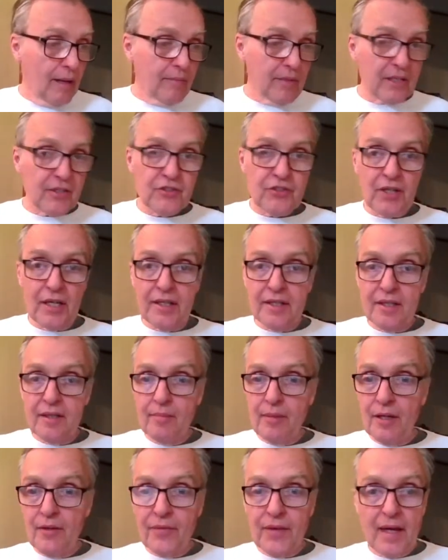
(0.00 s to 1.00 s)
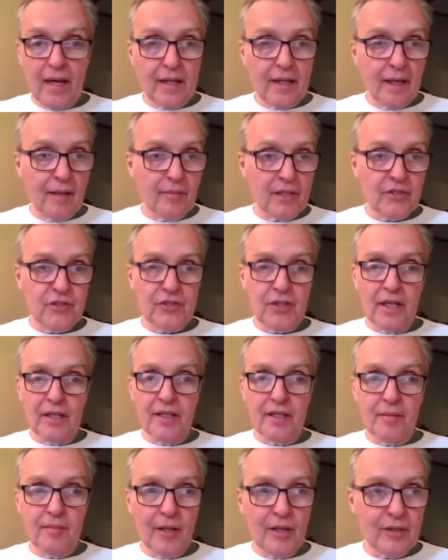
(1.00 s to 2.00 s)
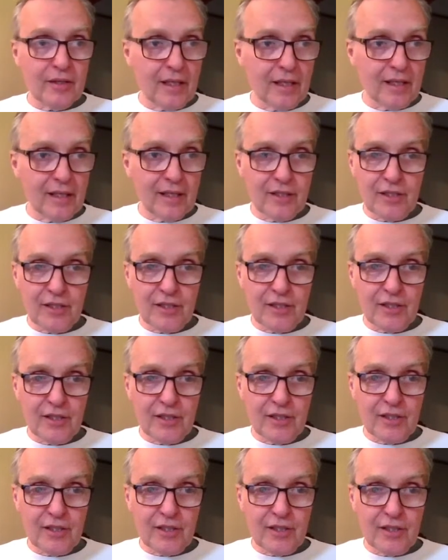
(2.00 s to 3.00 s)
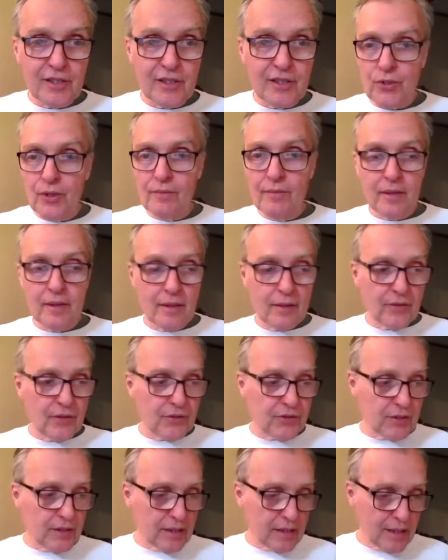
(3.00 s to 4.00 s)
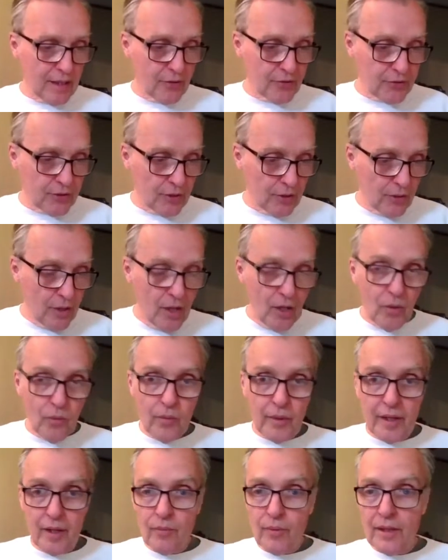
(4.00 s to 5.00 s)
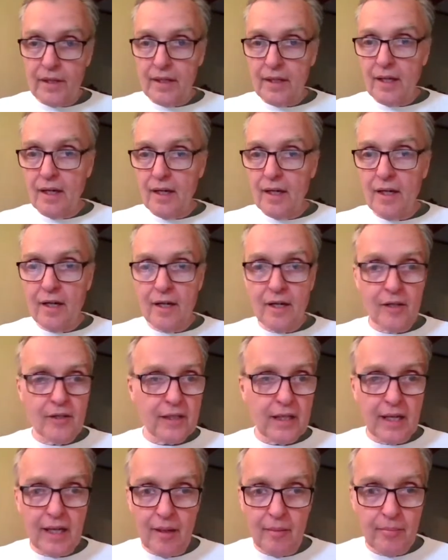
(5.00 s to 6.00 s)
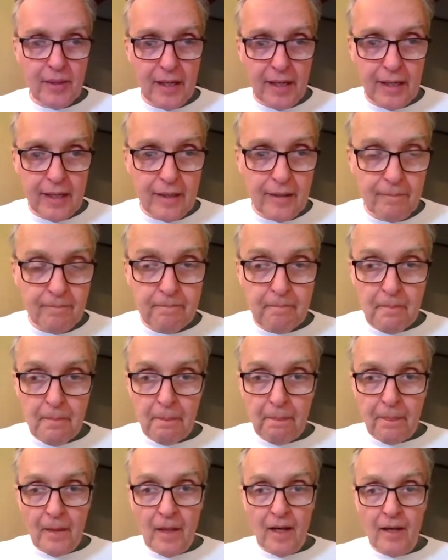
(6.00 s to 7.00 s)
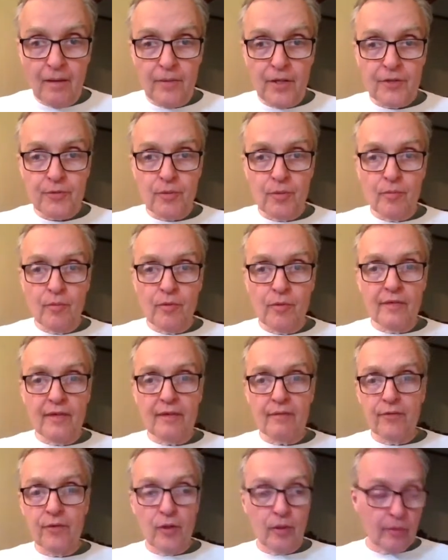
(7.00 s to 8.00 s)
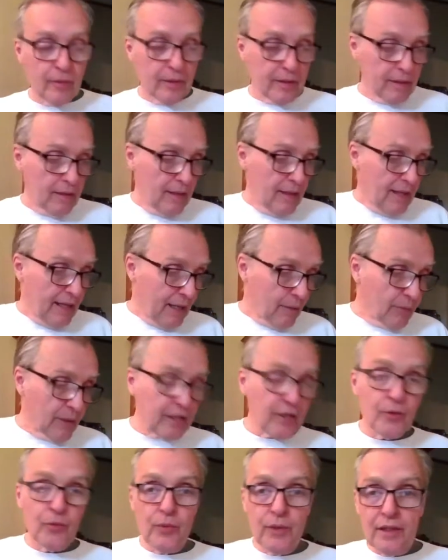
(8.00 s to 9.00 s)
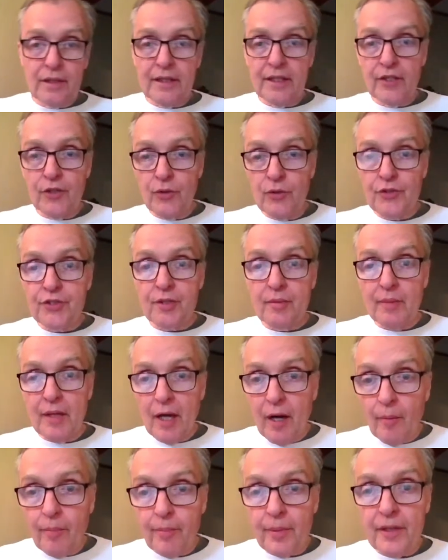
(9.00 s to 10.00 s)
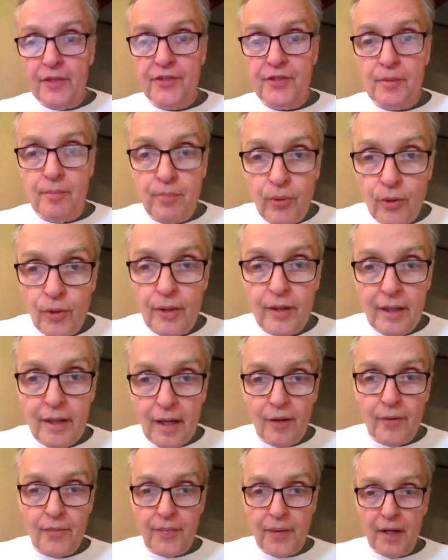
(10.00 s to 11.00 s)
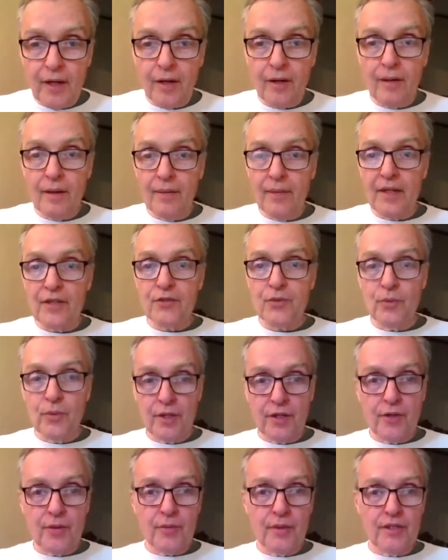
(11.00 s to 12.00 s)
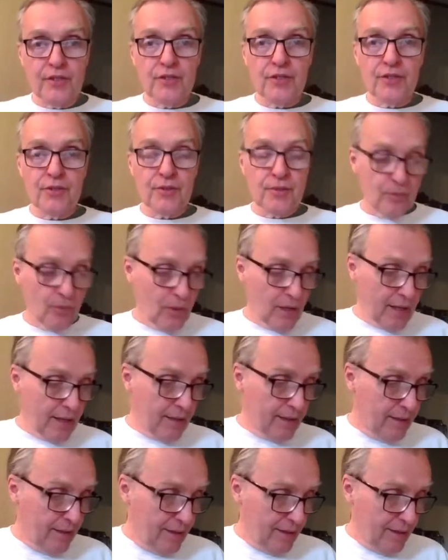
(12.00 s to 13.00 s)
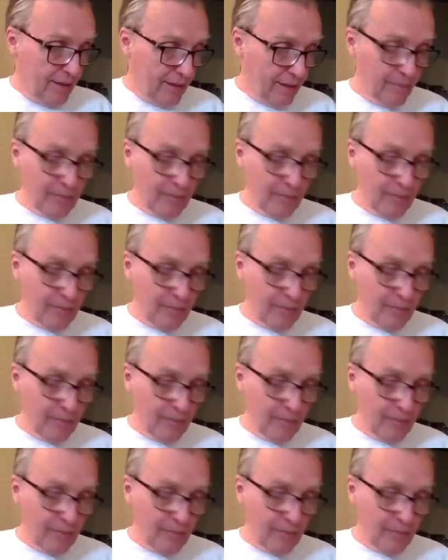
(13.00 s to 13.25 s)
I'm excited about that. I'm excited about getting to continue serving on the city council. We are running a hard campaign as we're moving forward, and we could really use some help and support out there. And that's one of the reasons why